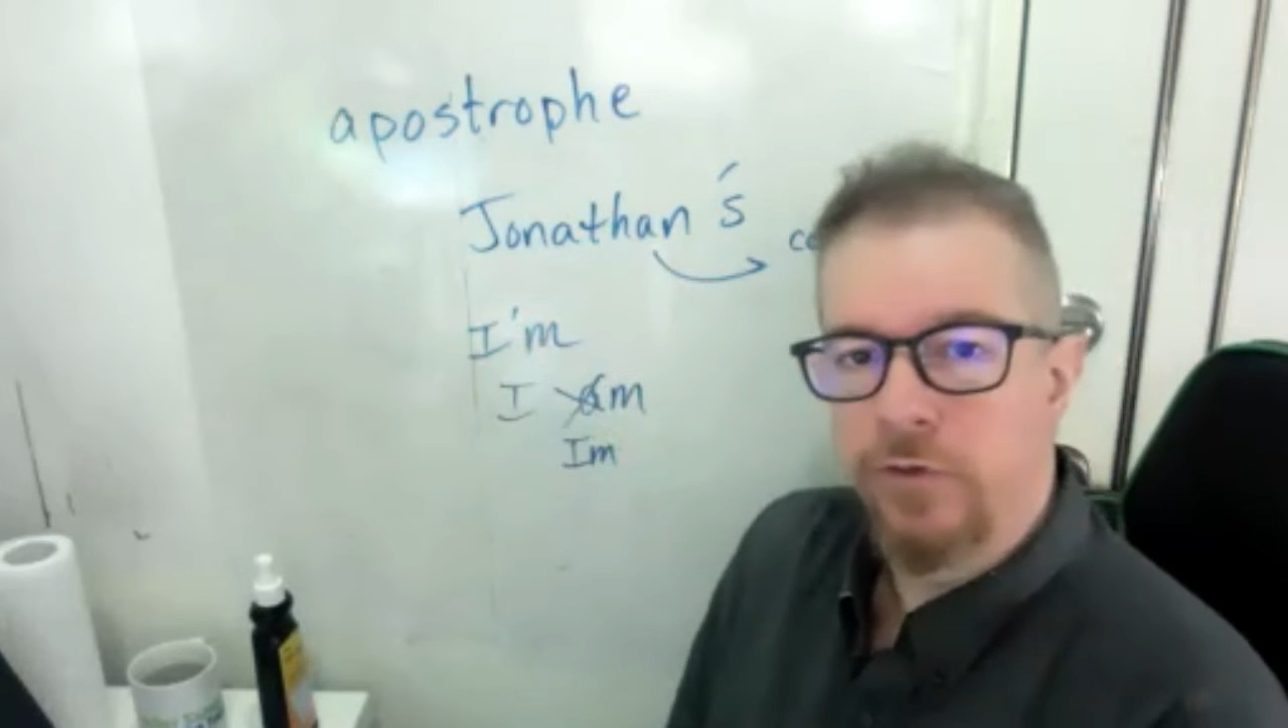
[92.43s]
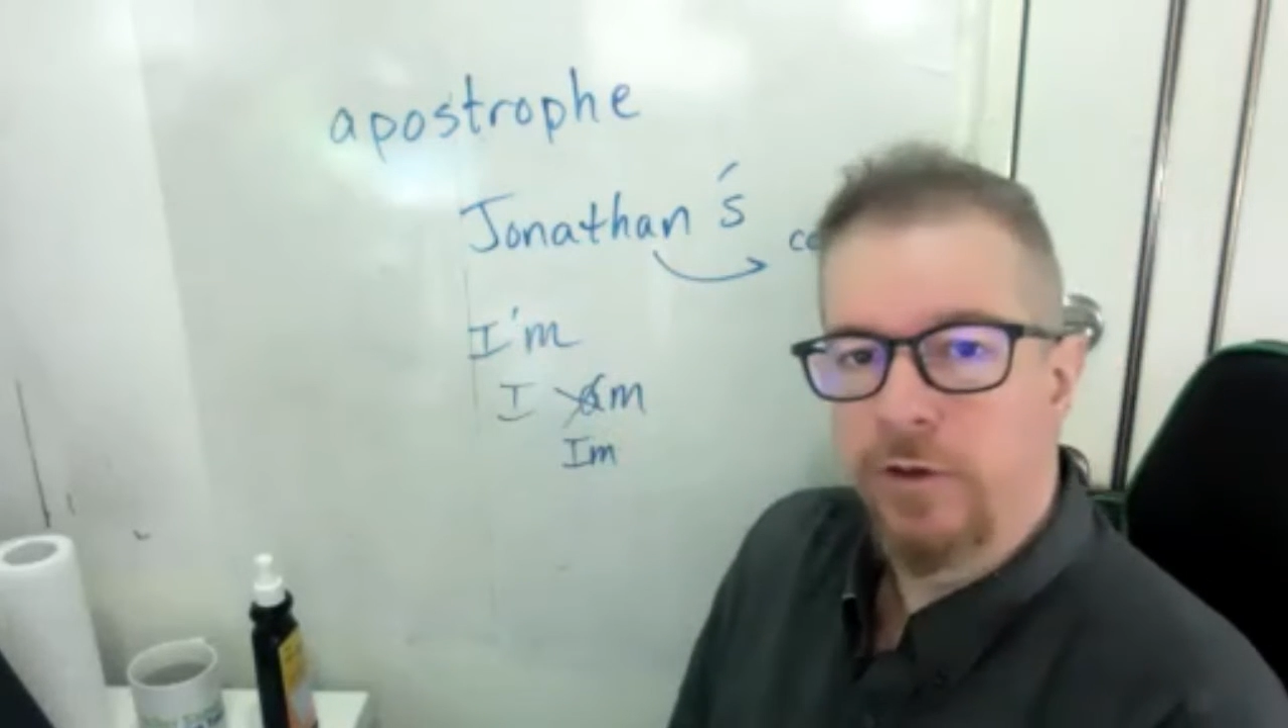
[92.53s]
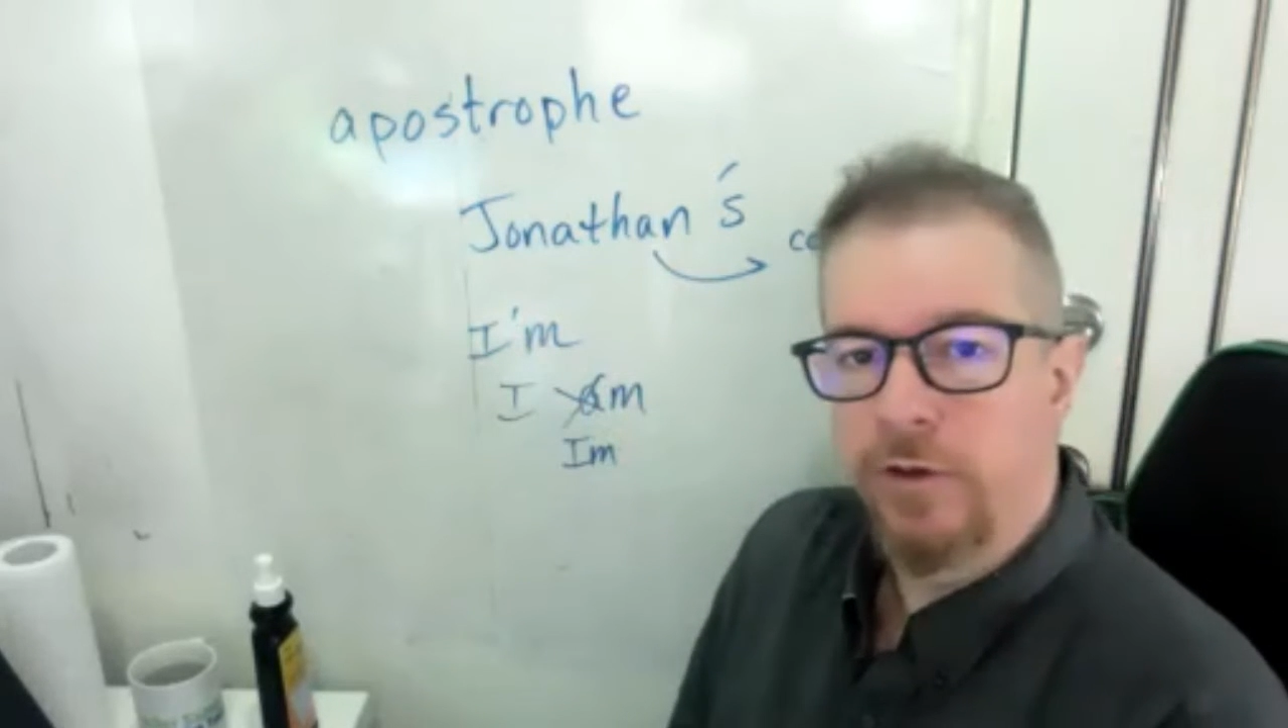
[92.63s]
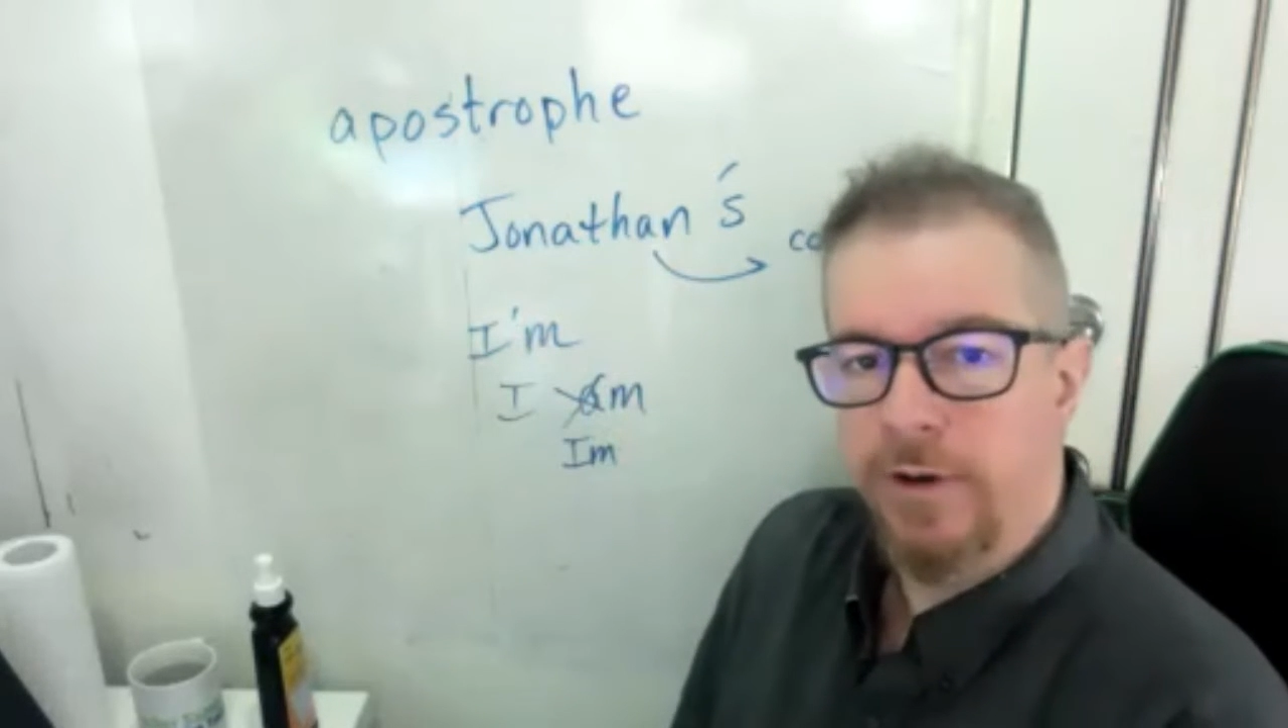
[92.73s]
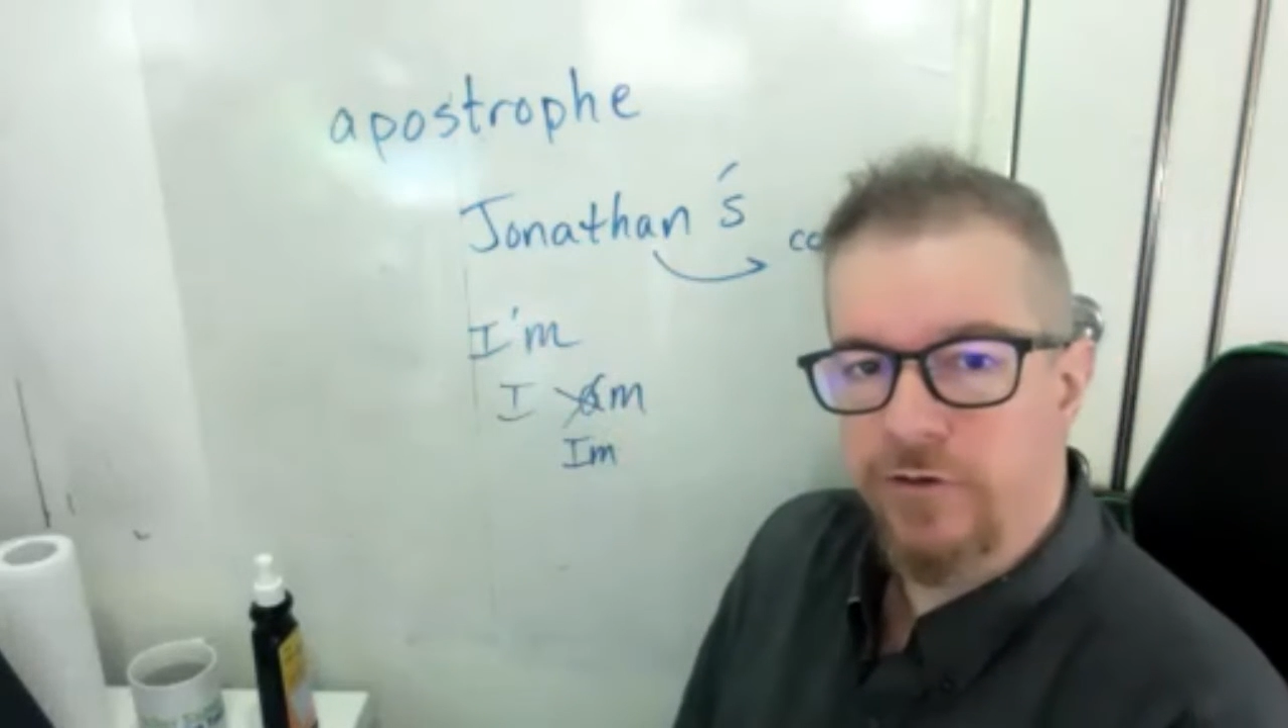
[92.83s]
the
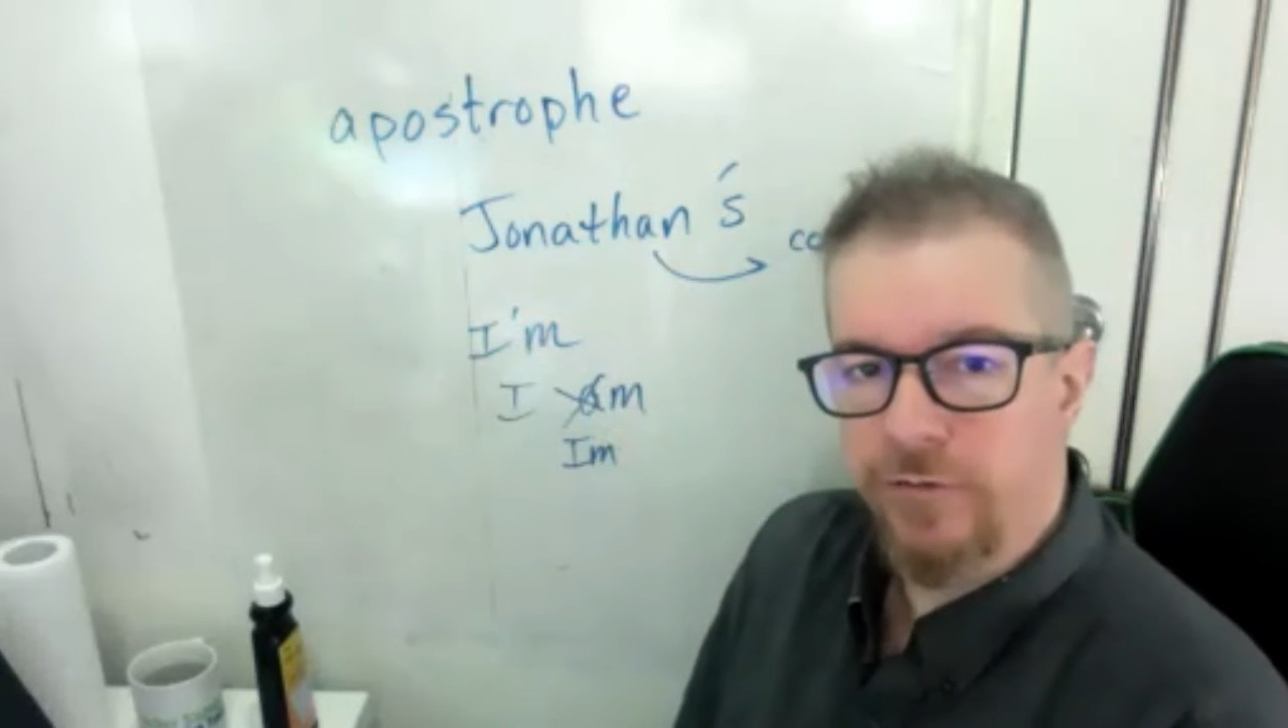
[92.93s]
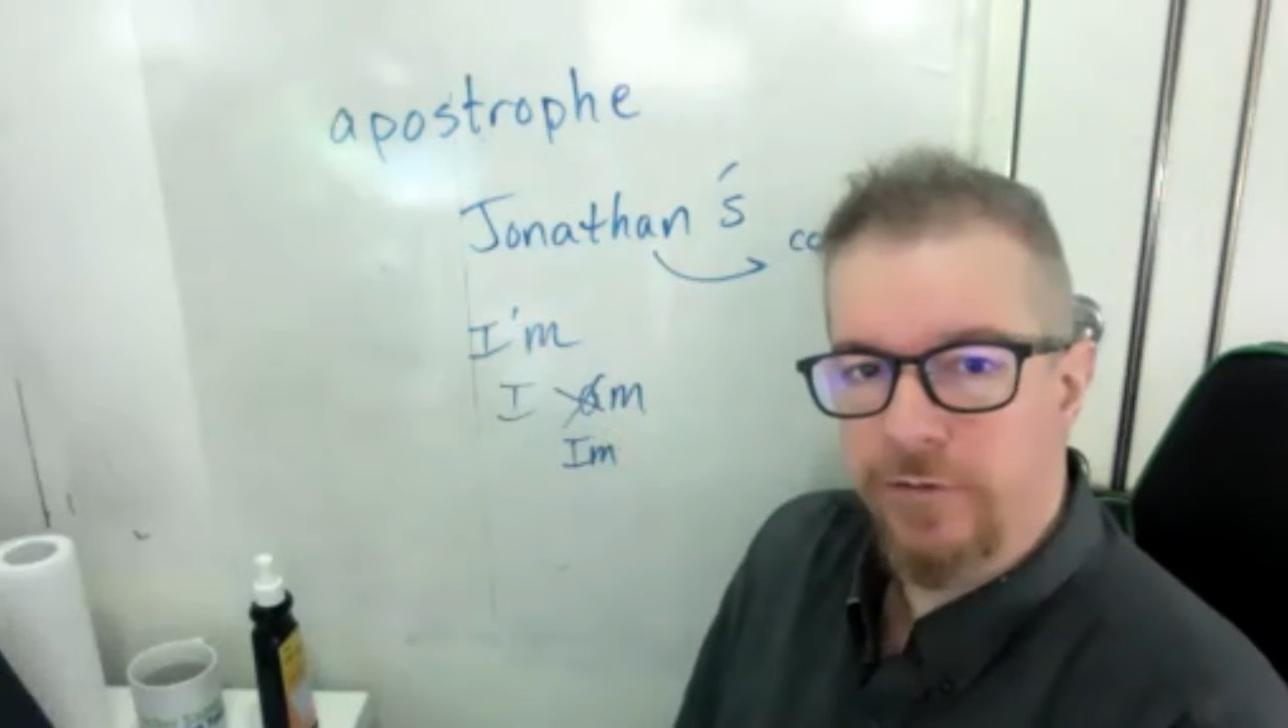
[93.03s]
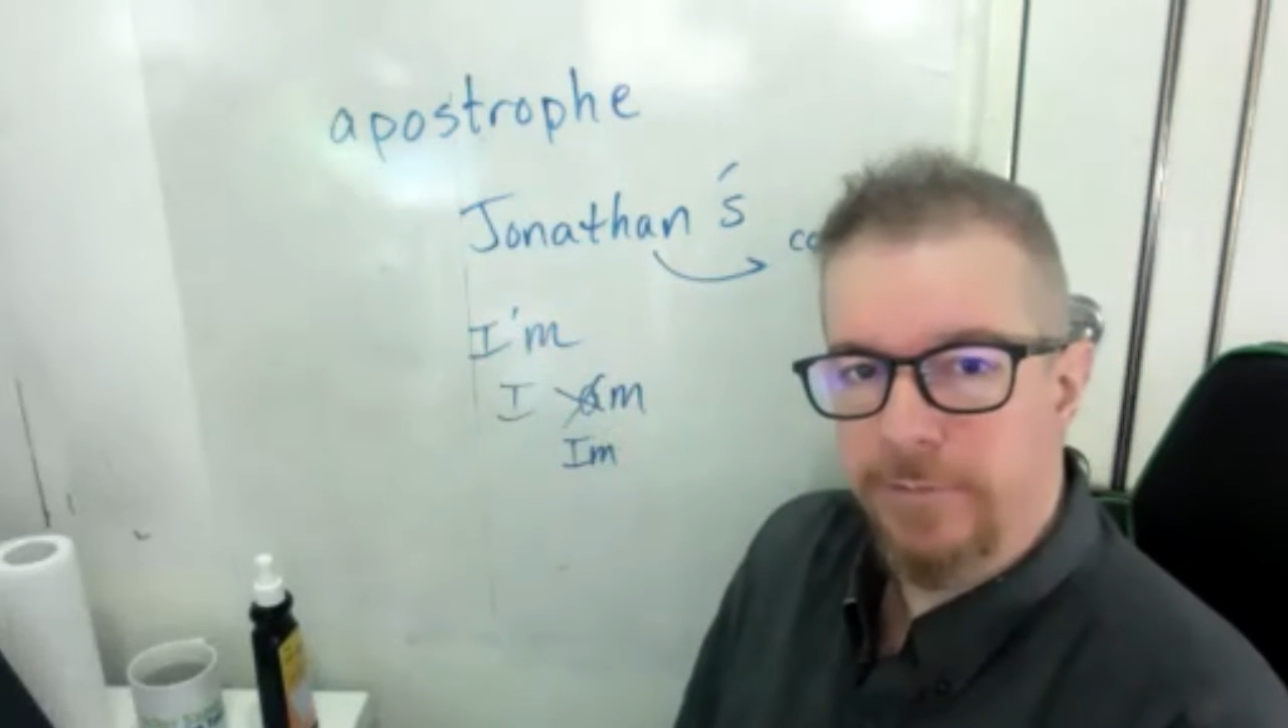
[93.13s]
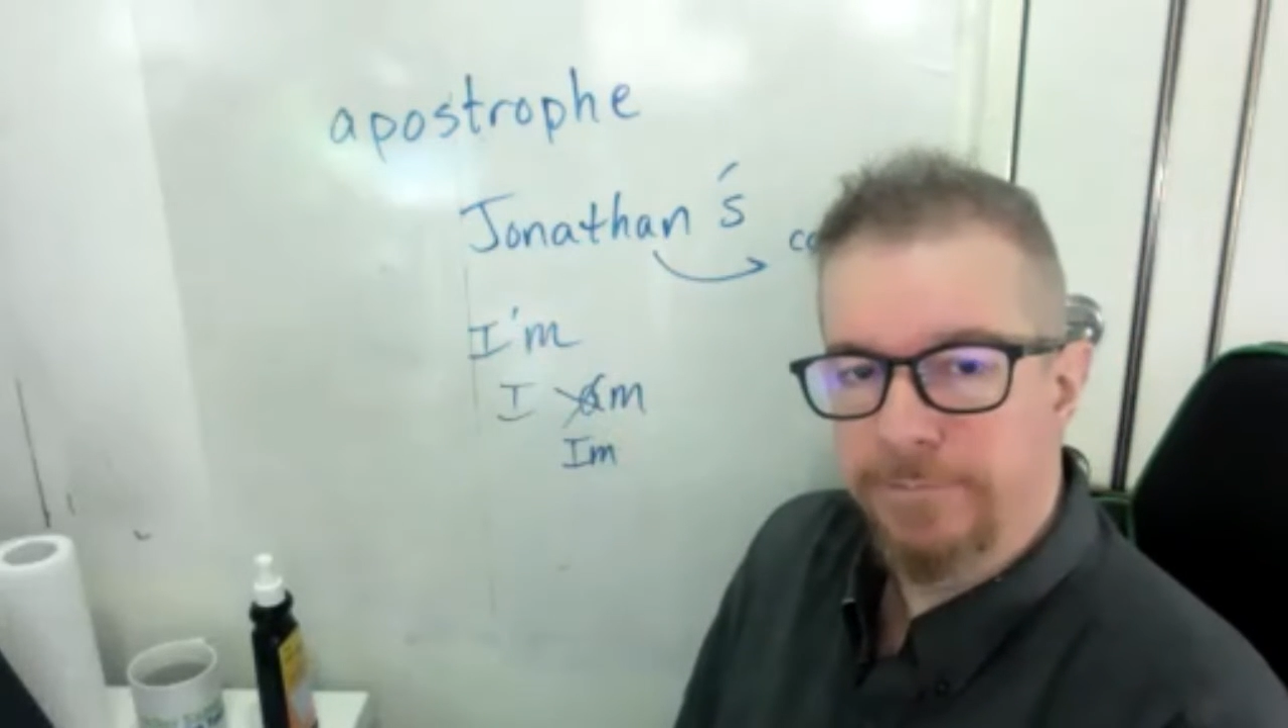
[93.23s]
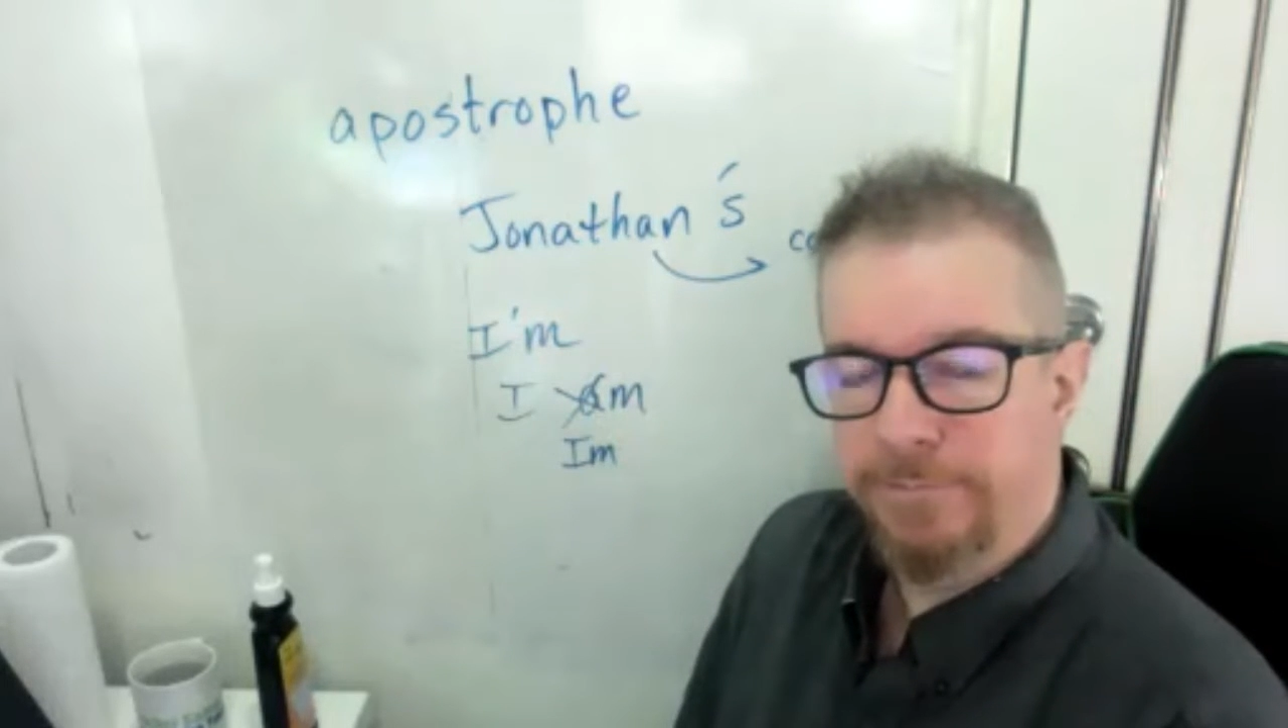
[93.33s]
apostrophe.